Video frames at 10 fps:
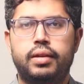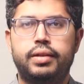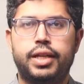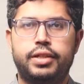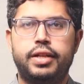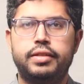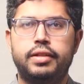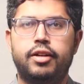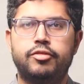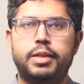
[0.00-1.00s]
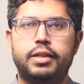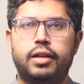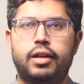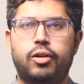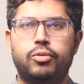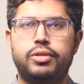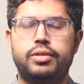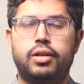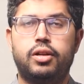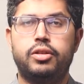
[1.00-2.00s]
Yesterday, the government
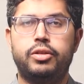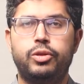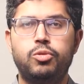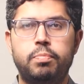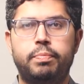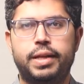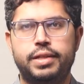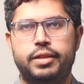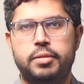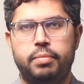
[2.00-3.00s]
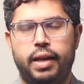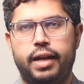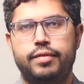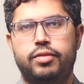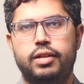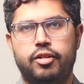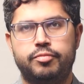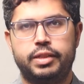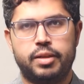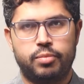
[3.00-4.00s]
announced a new pension plan for
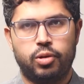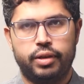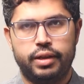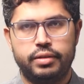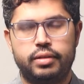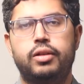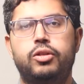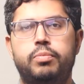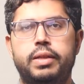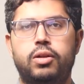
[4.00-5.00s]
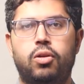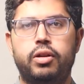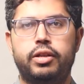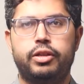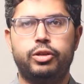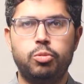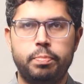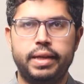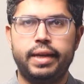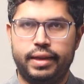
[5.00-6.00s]
government employees to be called
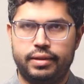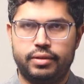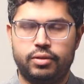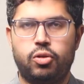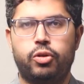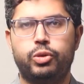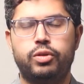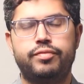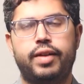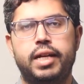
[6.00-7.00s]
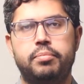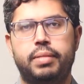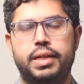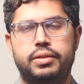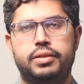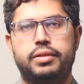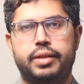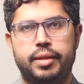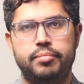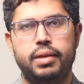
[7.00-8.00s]
UPS or Unified Pension
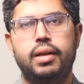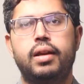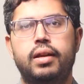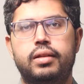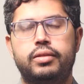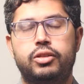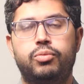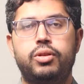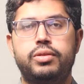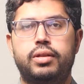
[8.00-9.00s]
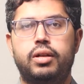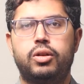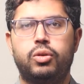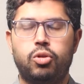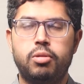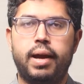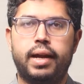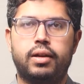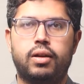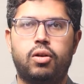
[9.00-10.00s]
Scheme. This was a
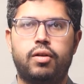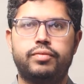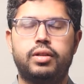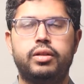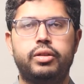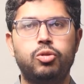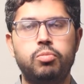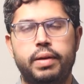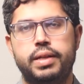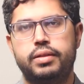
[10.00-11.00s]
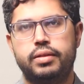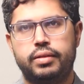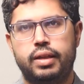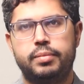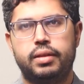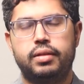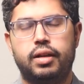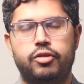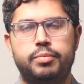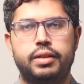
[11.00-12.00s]
rollback of the new pension scheme that the
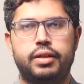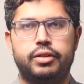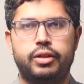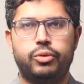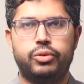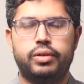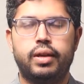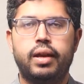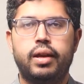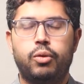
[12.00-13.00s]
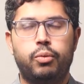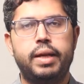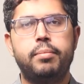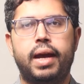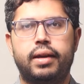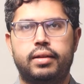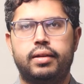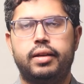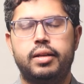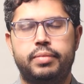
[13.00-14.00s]
government introduced way
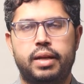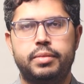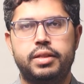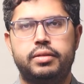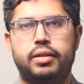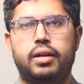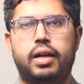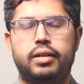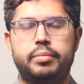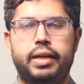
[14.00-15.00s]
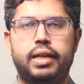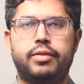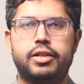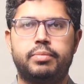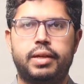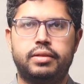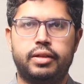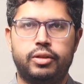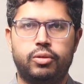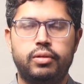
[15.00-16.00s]
back in Prime Minister Atal Bihari Vajpayee's
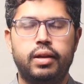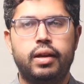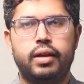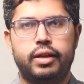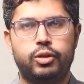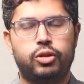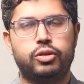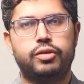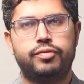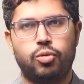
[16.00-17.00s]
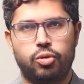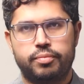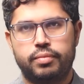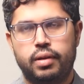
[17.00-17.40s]
tenure in 2004.